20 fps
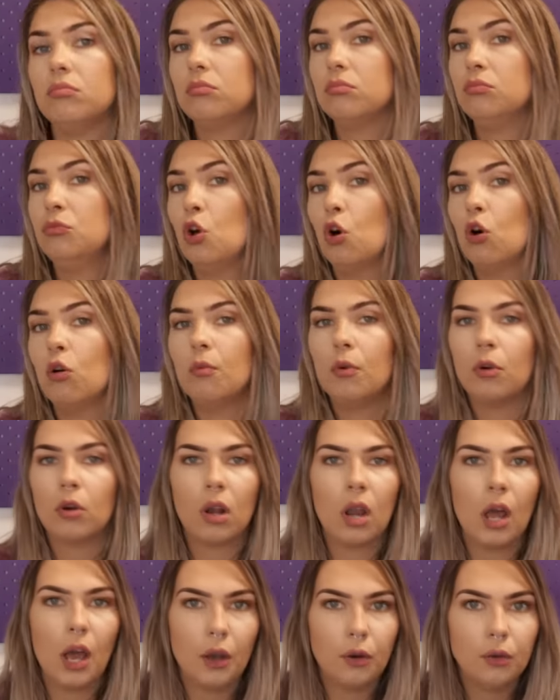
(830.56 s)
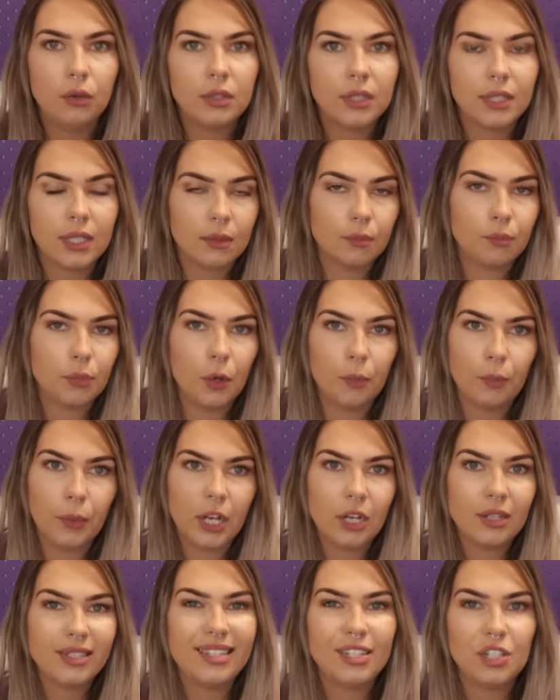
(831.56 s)
normal clothes, but
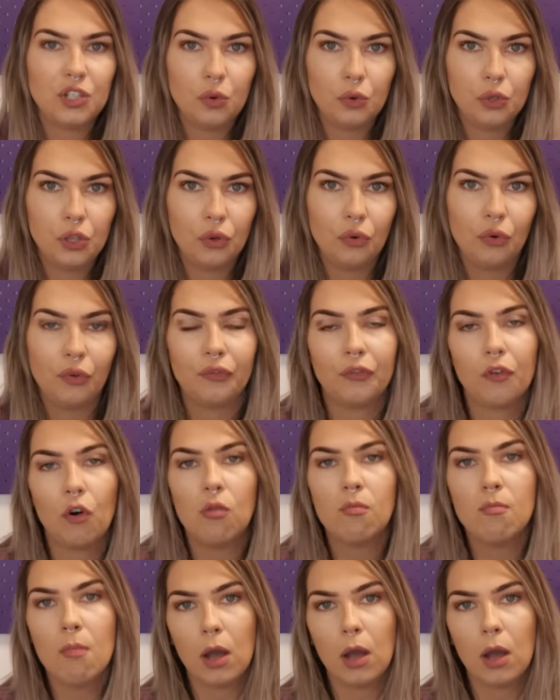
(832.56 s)
because it's your uniform,